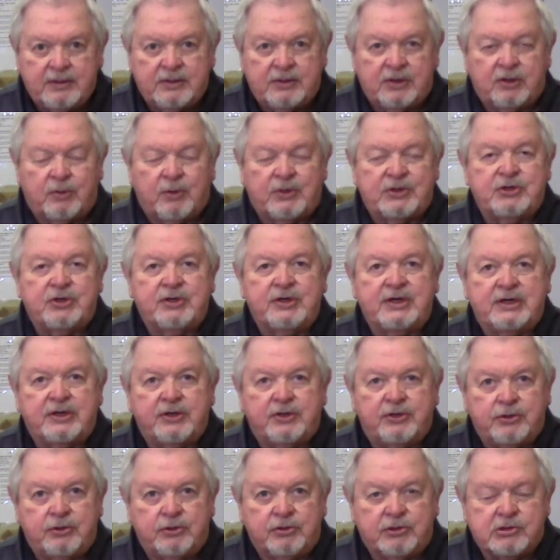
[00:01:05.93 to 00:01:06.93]
You know what you need to
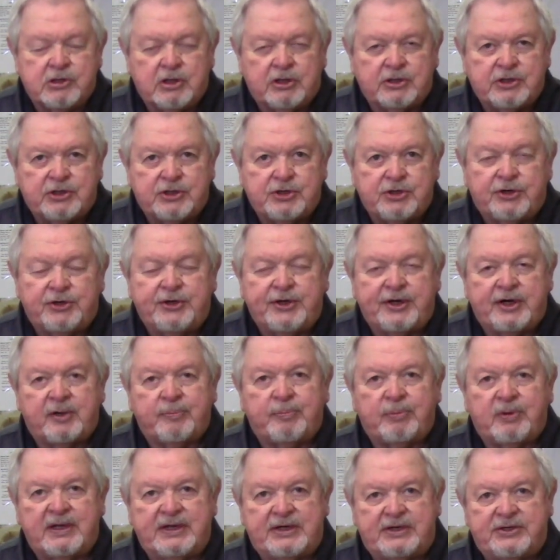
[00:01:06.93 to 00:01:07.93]
do is look at your dinner
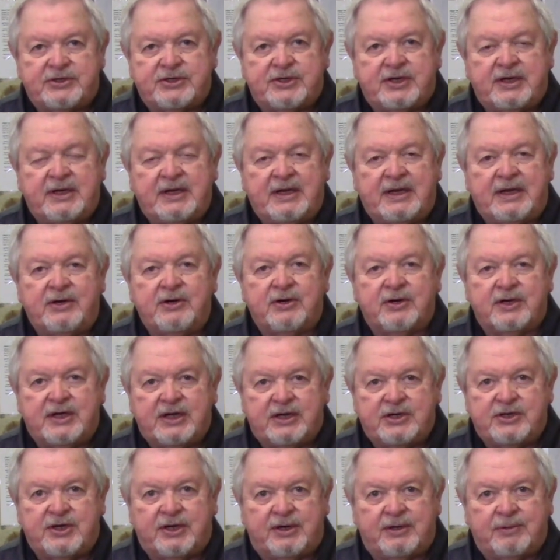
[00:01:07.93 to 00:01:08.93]
plates in your
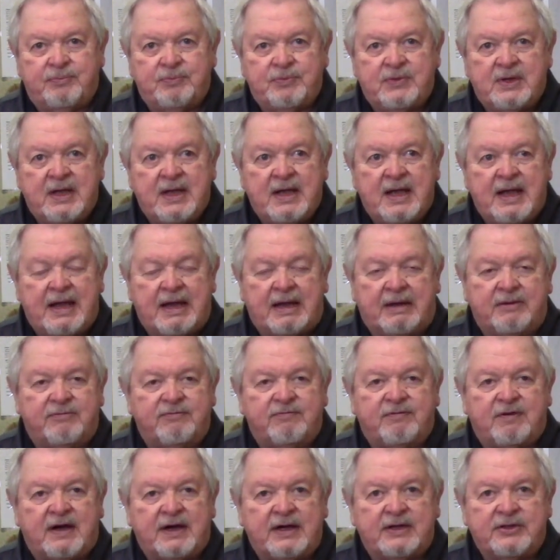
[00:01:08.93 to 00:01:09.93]
kitchen and
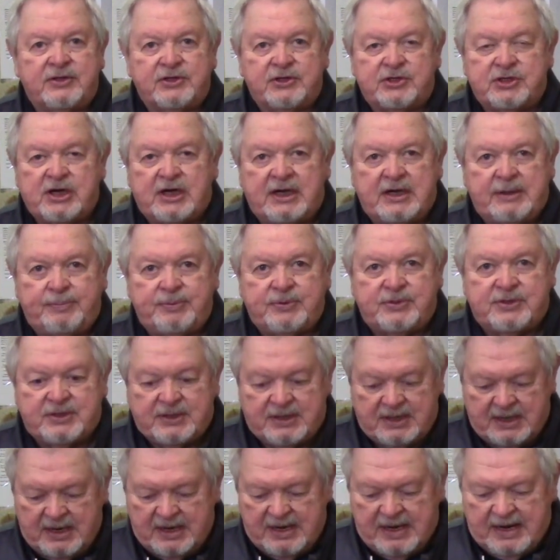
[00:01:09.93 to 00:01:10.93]
find the shapes
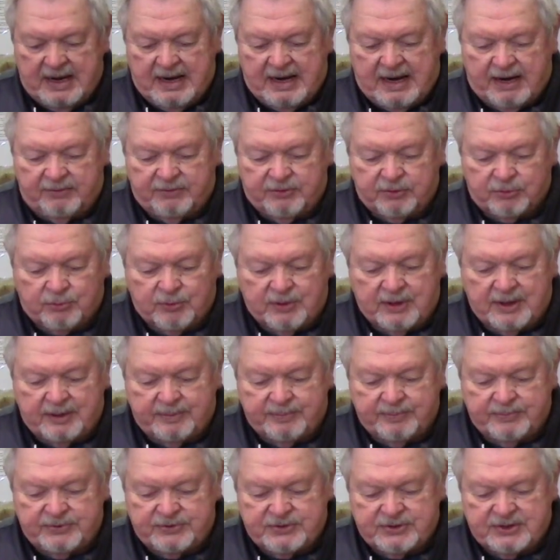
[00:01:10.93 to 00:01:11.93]
of the
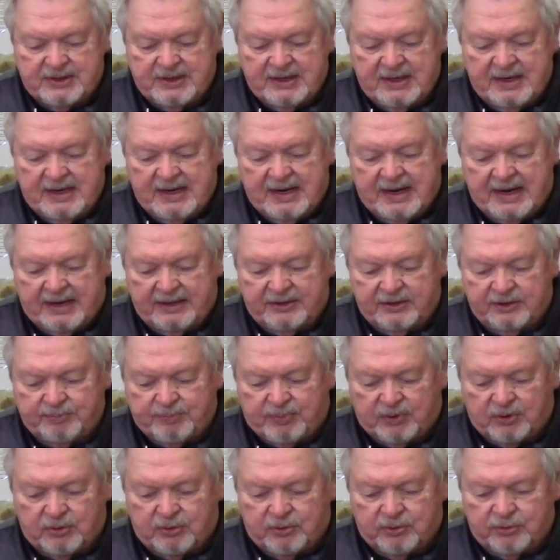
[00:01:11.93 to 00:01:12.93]
rims and the
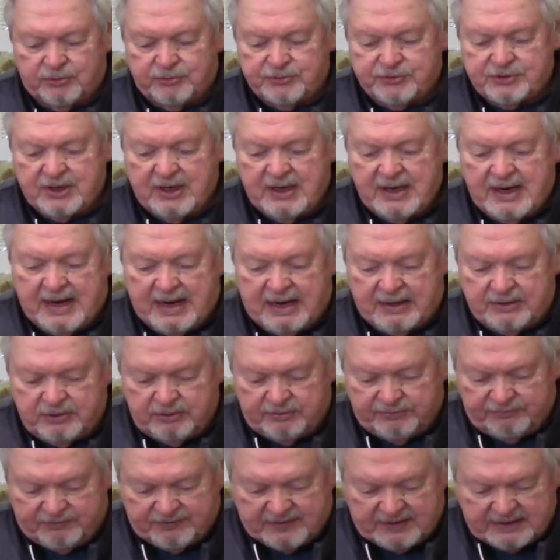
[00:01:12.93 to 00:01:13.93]
bowls, and
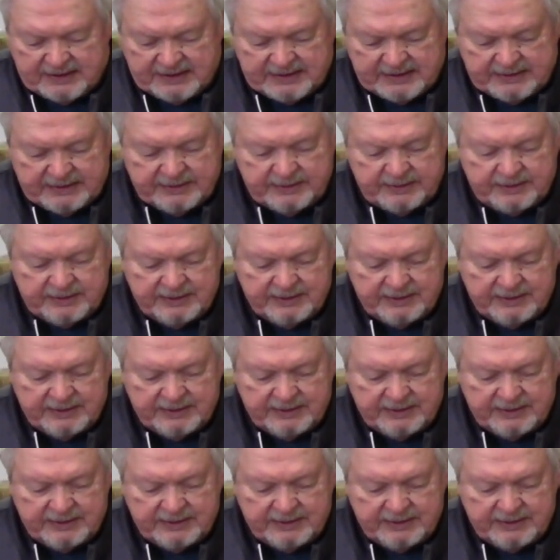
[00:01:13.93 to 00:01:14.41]
you'll find